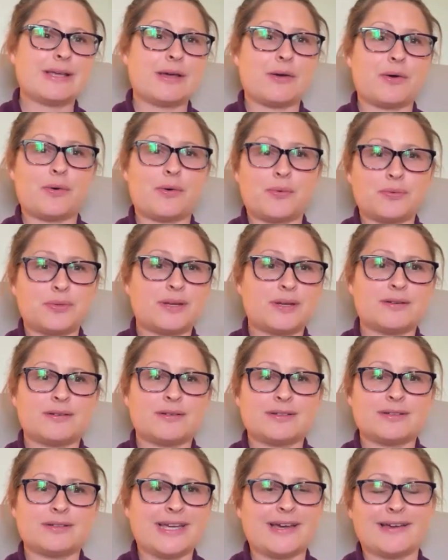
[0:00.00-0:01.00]
So
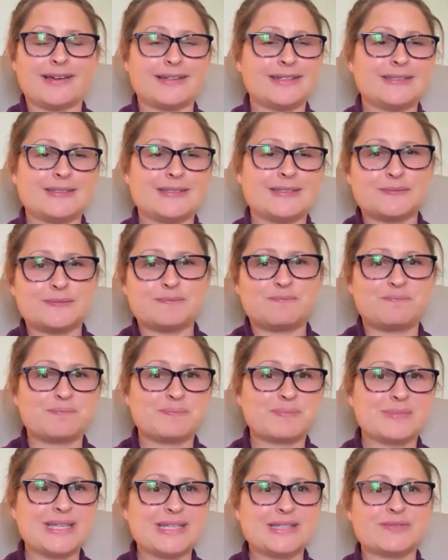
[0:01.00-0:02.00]
yeah,
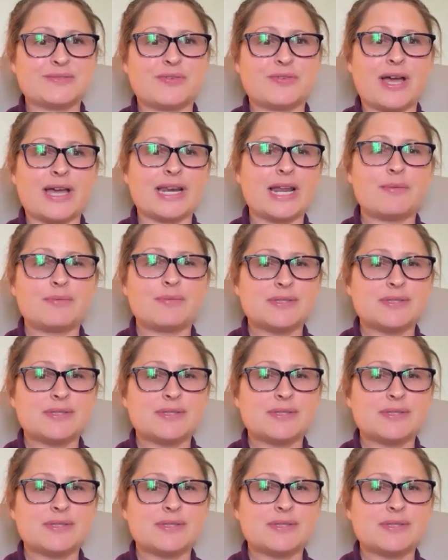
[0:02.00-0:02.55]
it's fine.